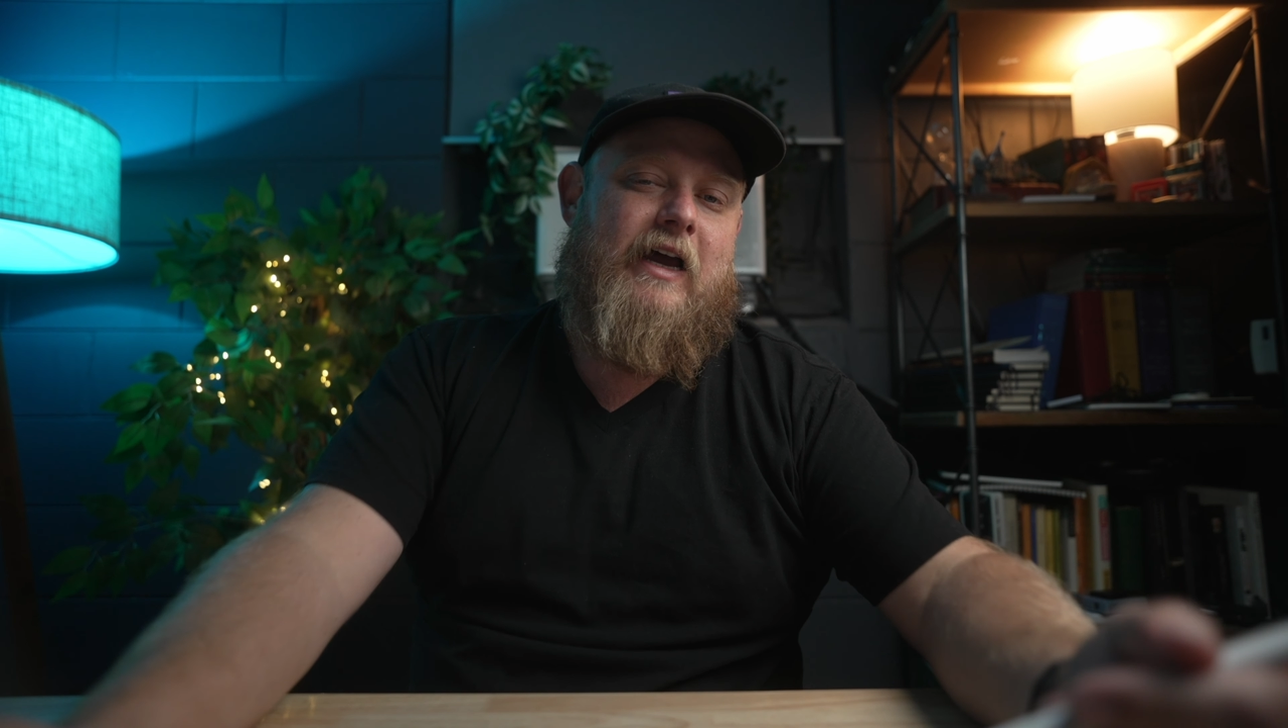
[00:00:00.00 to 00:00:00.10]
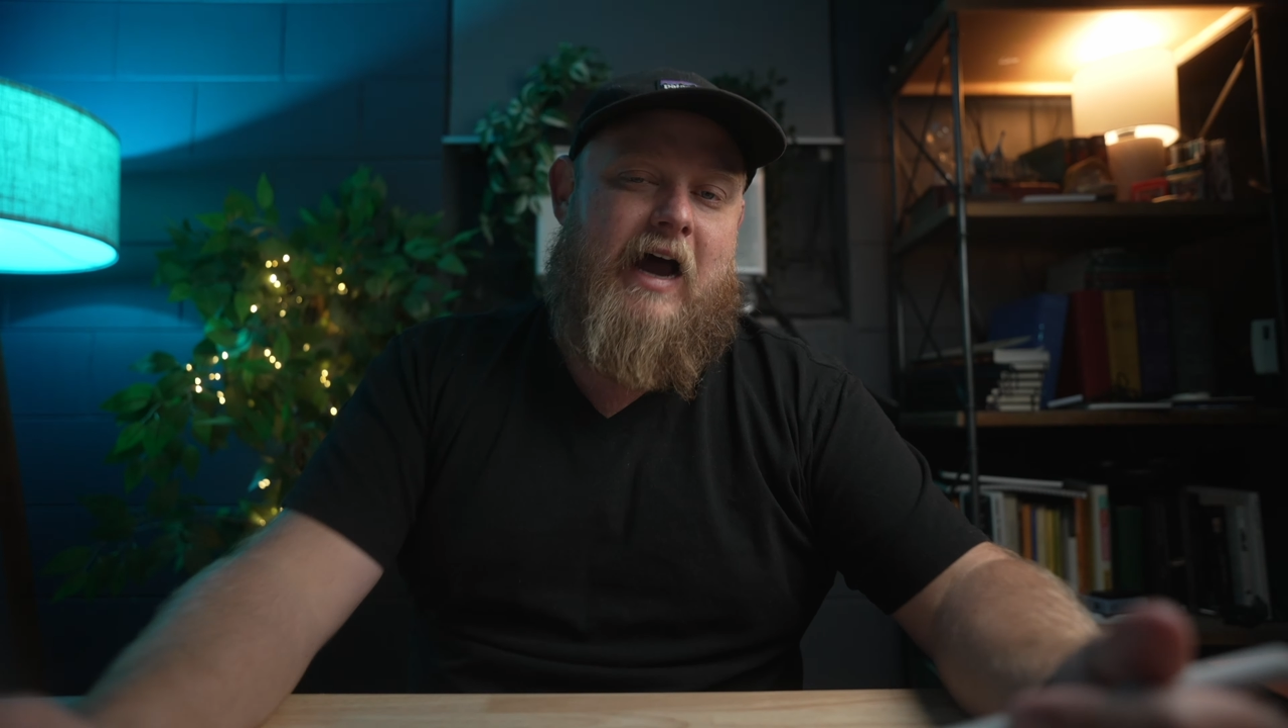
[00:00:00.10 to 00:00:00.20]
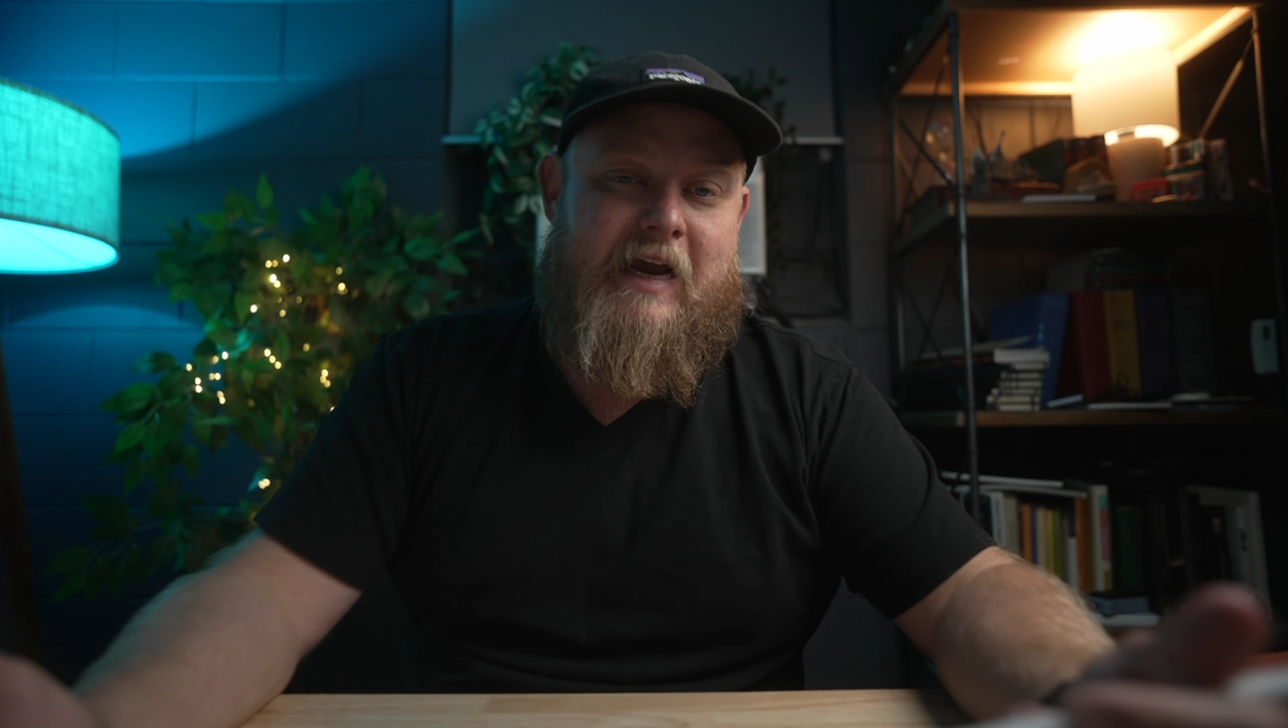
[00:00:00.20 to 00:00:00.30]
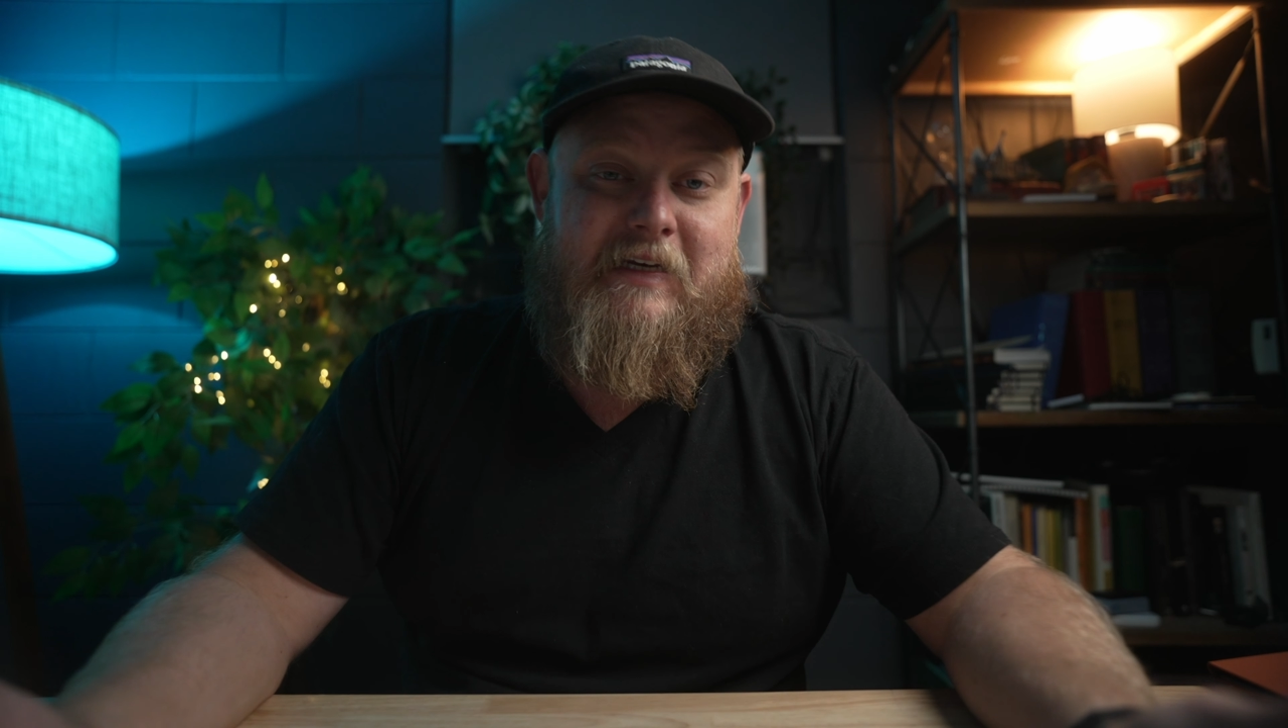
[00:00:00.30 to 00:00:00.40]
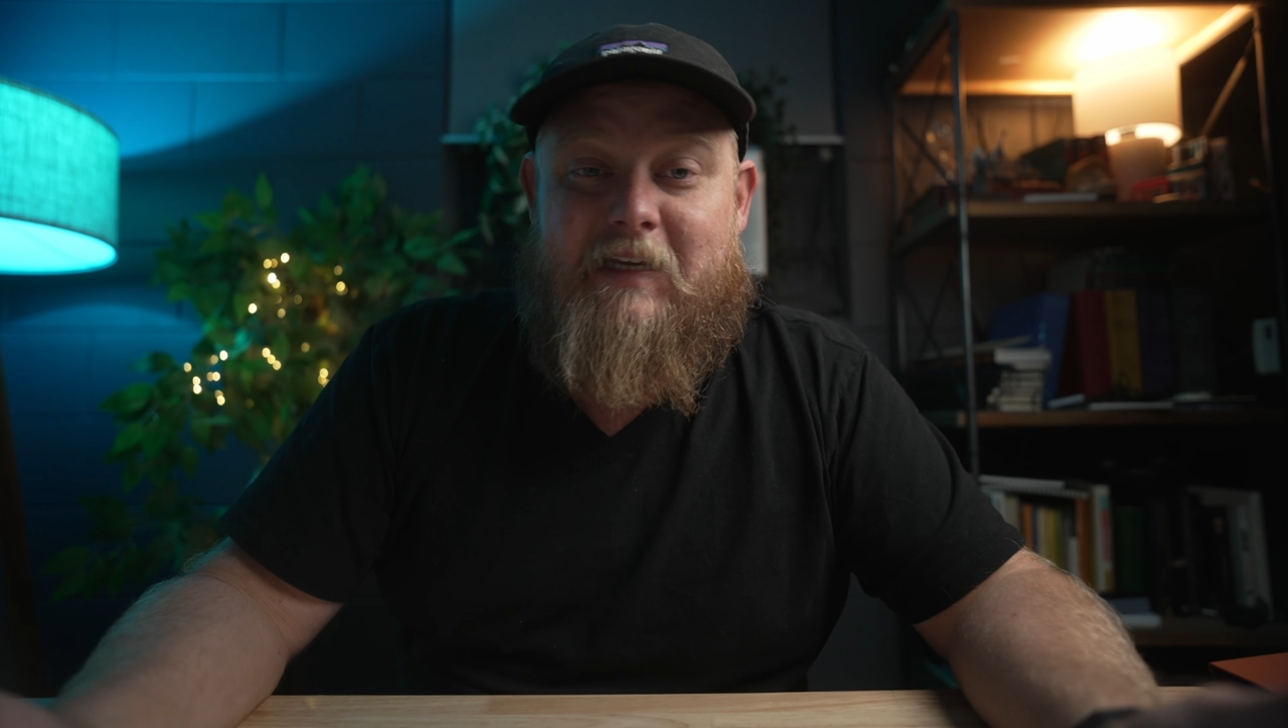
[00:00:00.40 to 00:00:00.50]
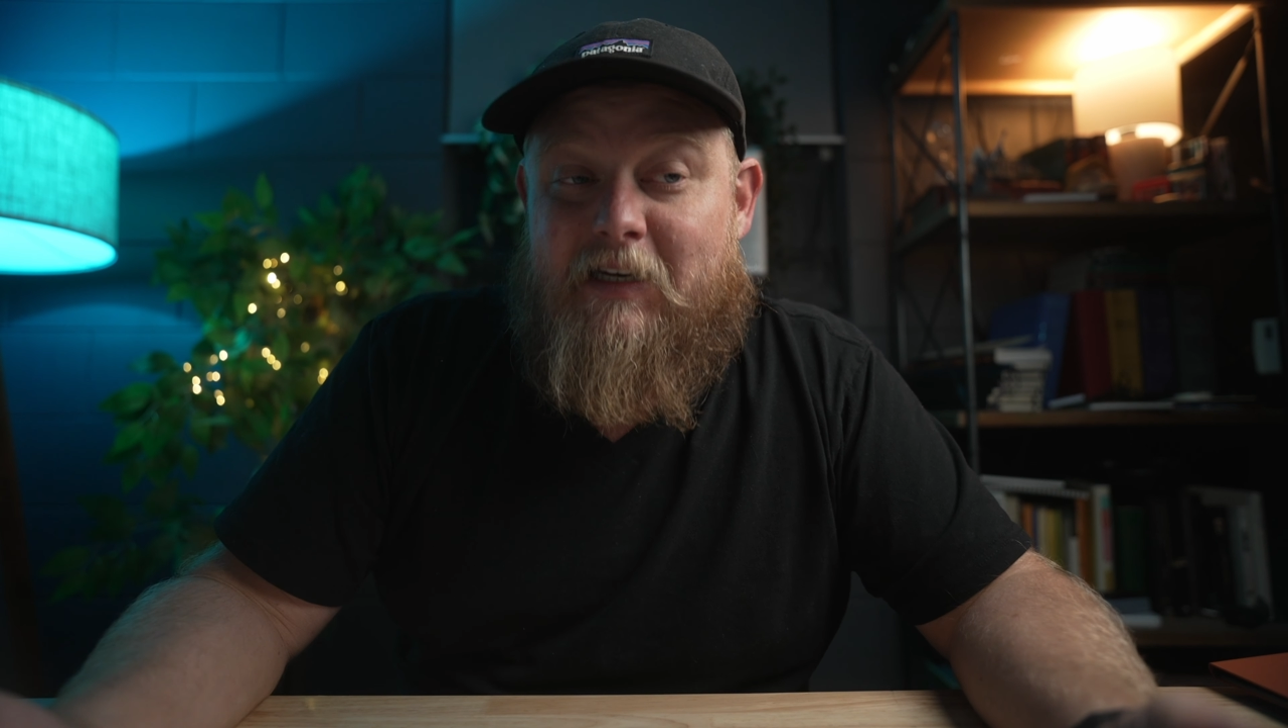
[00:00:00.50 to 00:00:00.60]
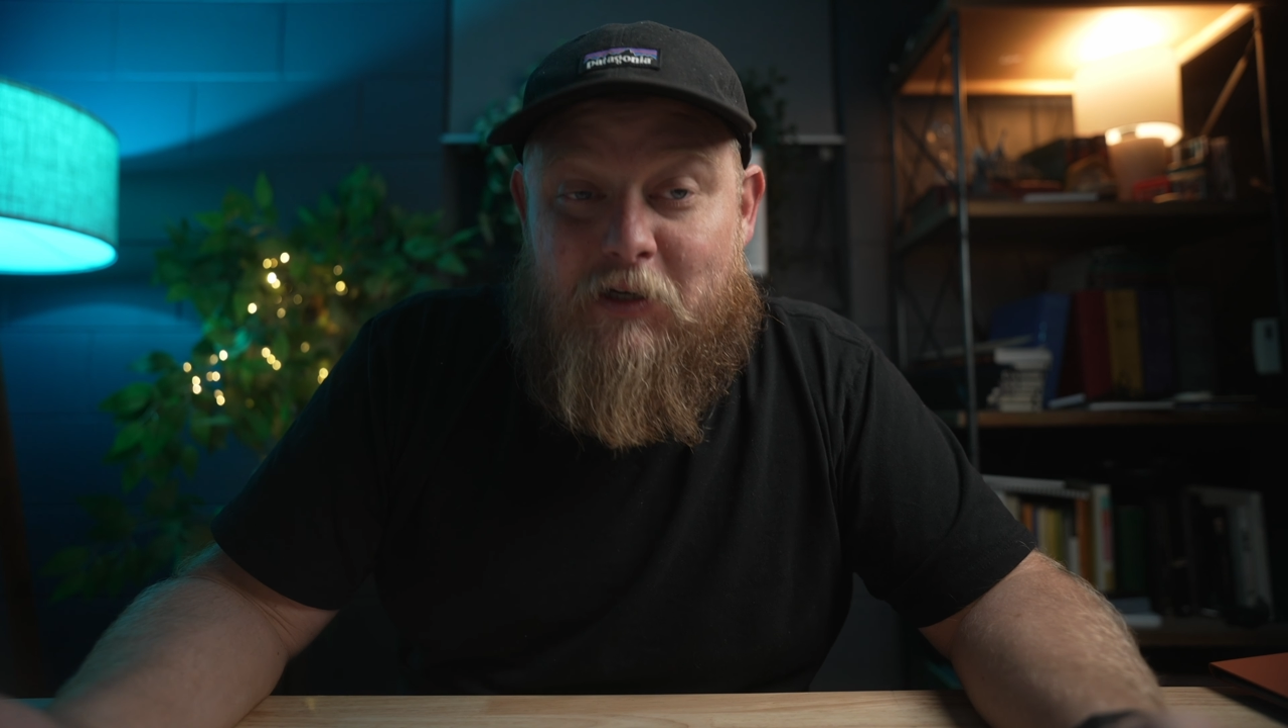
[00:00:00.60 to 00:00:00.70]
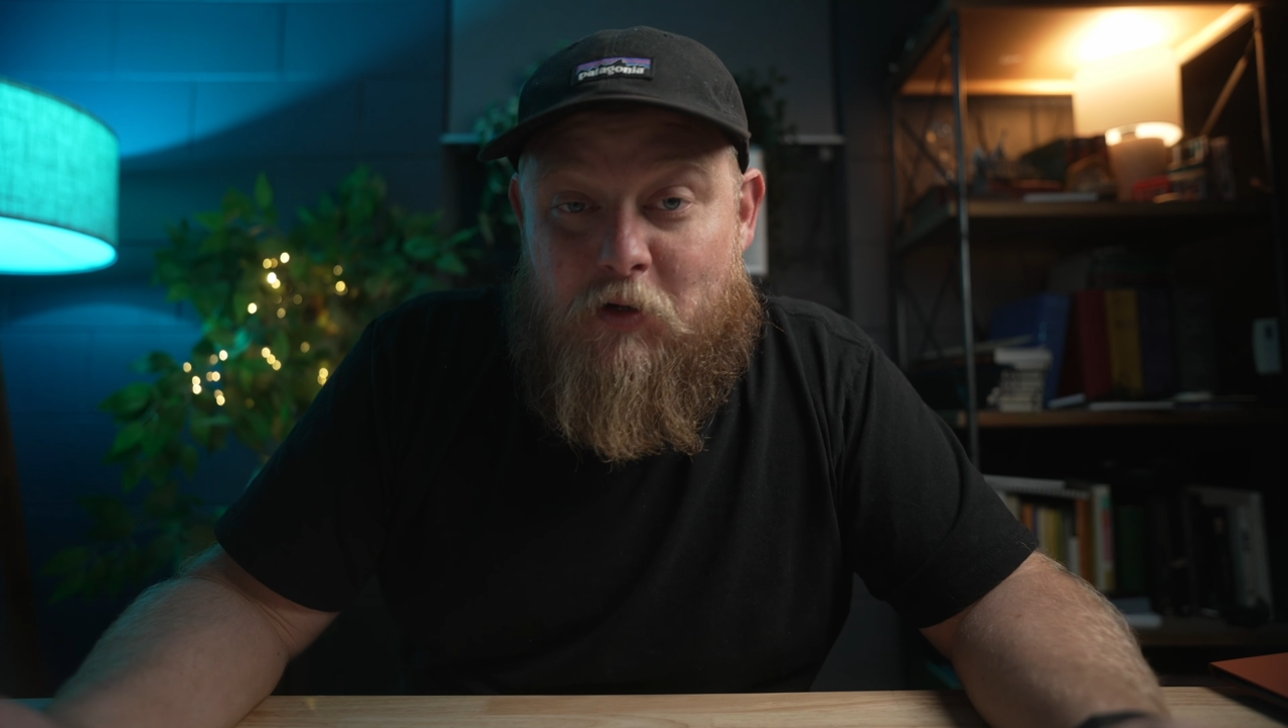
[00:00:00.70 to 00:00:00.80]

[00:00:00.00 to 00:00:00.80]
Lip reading: I didn't